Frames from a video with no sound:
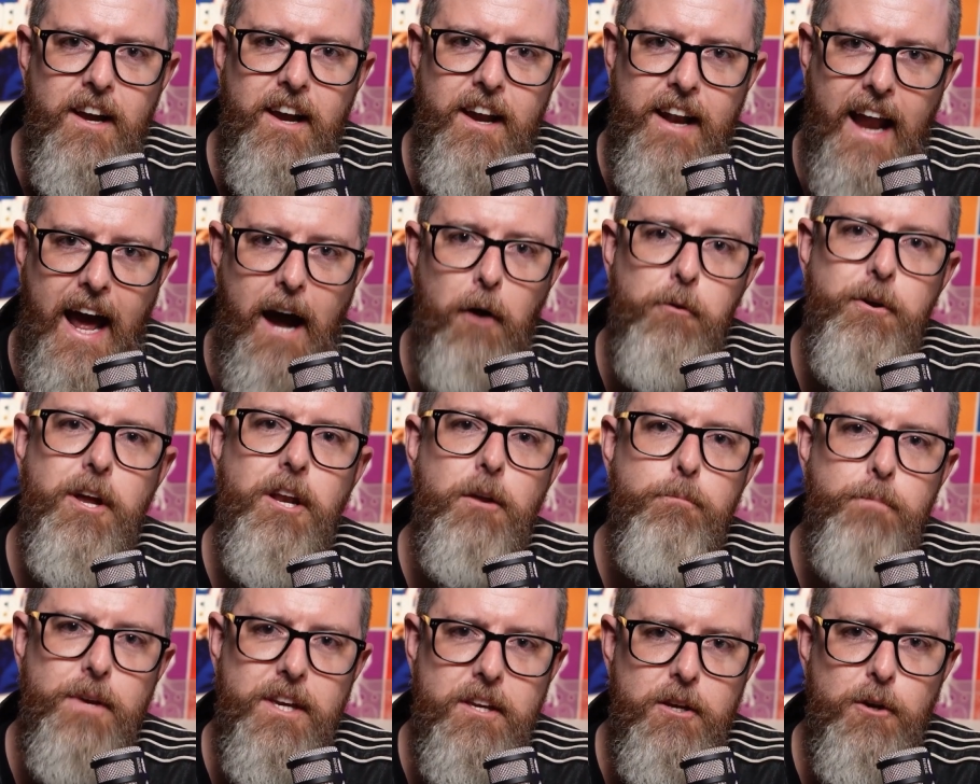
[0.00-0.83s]
And how
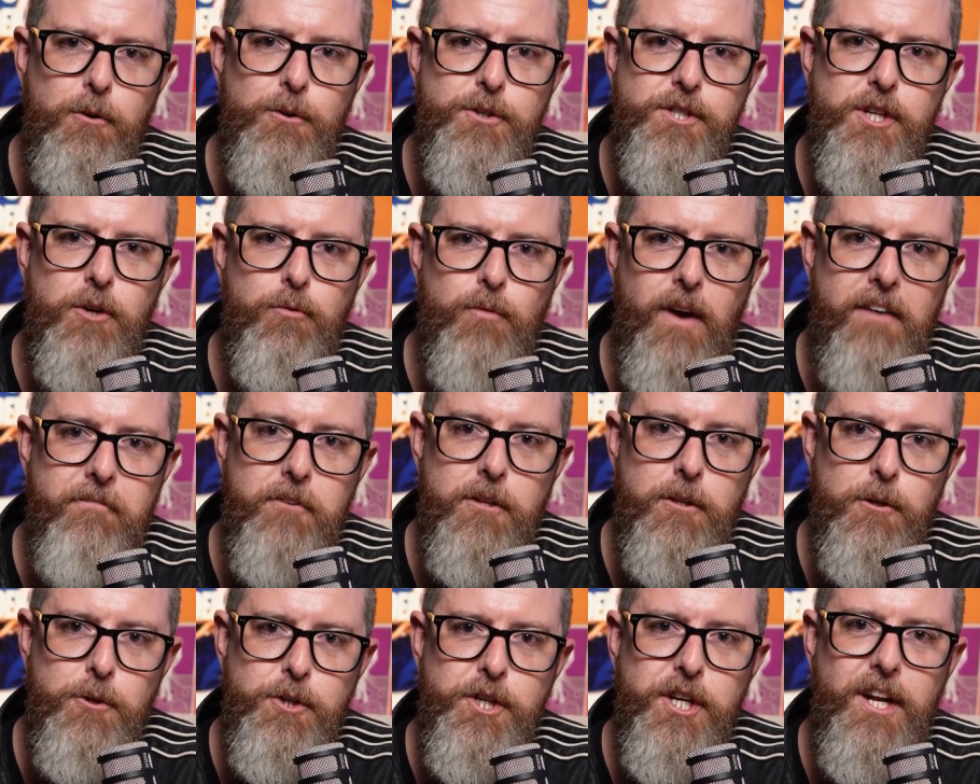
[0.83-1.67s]
can it be used to
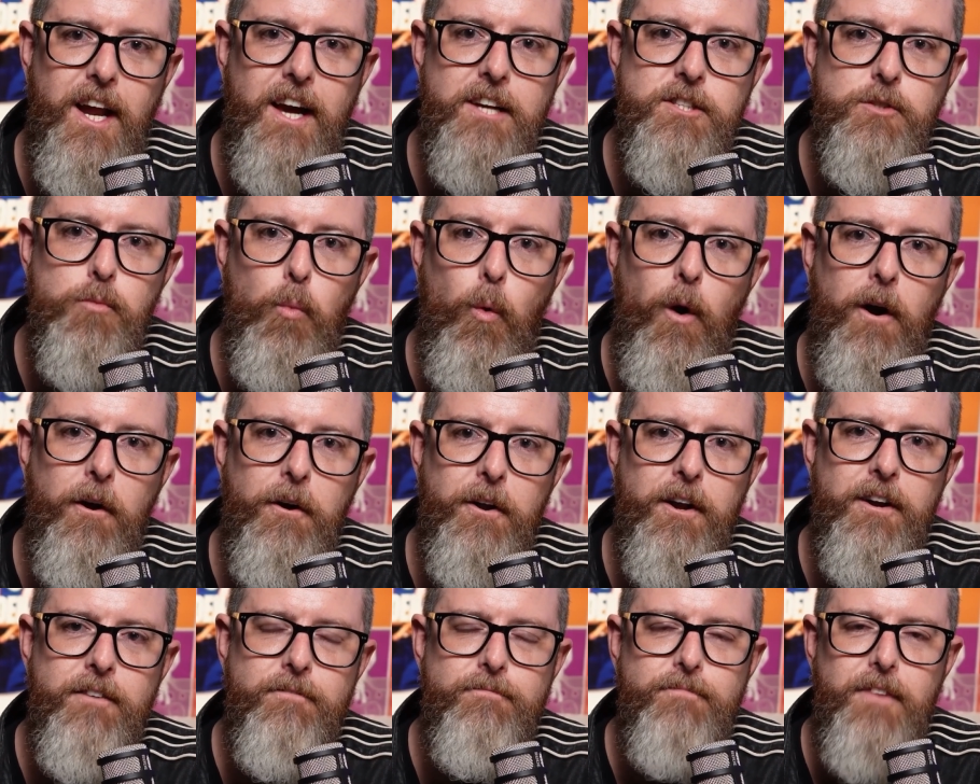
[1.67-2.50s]
revolutionize
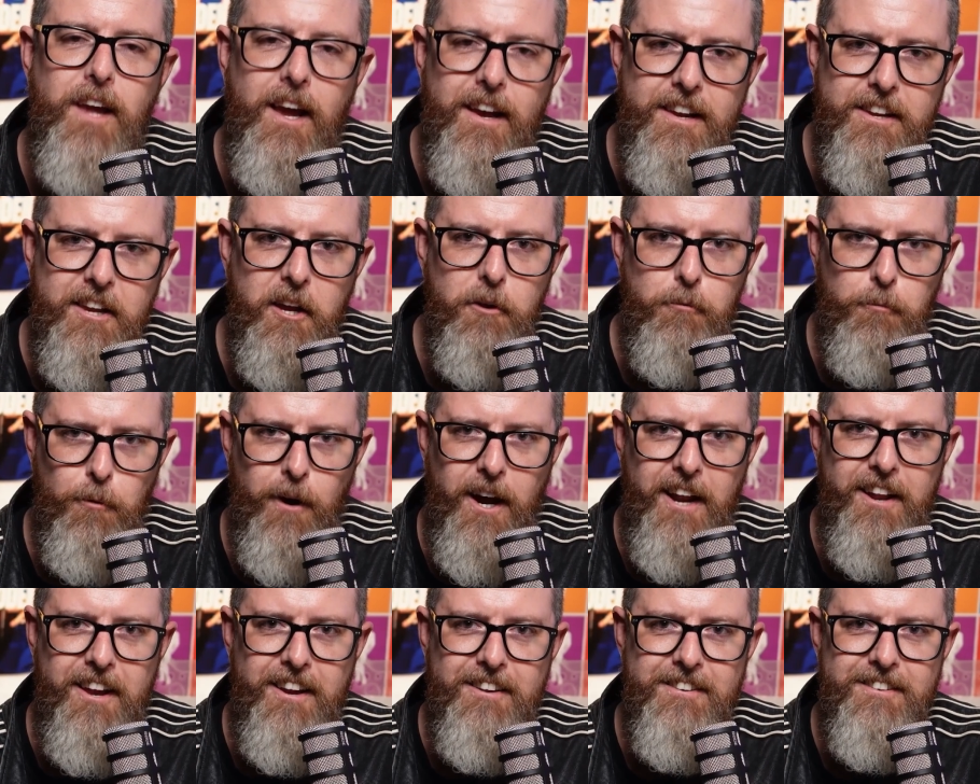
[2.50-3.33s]
work? Get
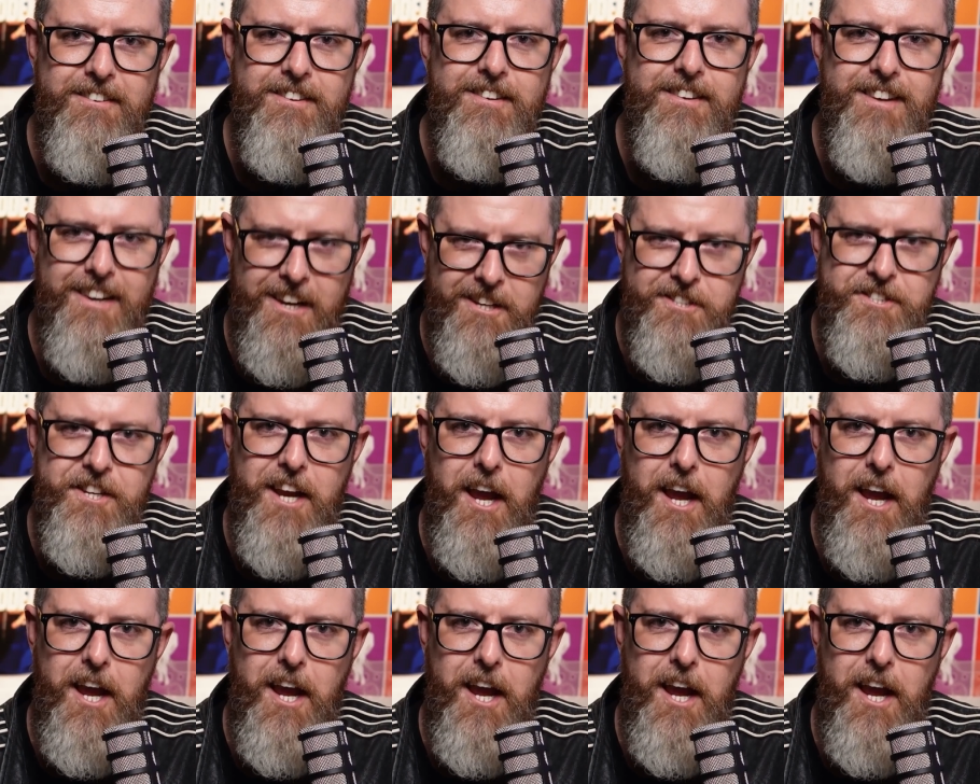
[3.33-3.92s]
ready, it's